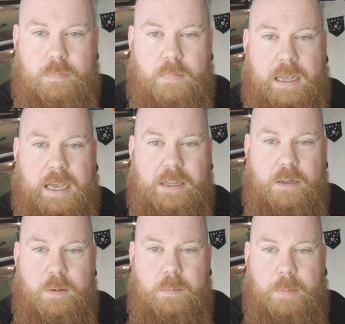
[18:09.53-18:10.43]
How you
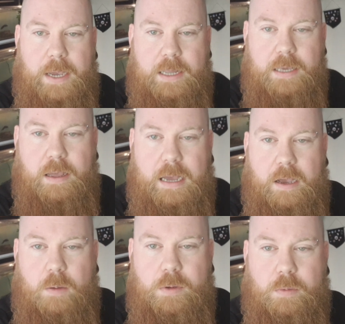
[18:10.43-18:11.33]
doing, Bailey? I
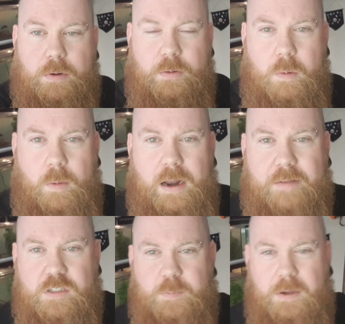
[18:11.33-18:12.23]
hope you are doing well. I
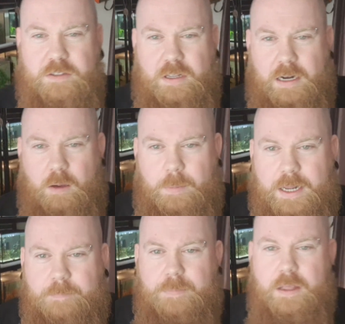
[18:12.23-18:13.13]
haven't spoken to you in a little
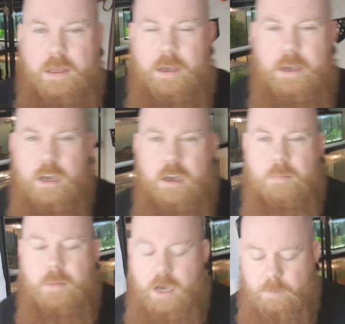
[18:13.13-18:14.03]
minute. I
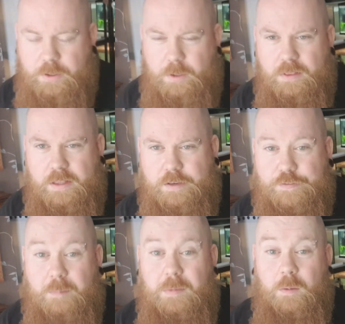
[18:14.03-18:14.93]
hope you and the
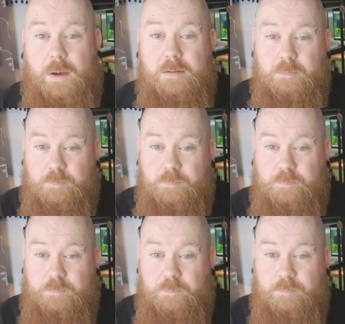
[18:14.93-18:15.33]
family are well.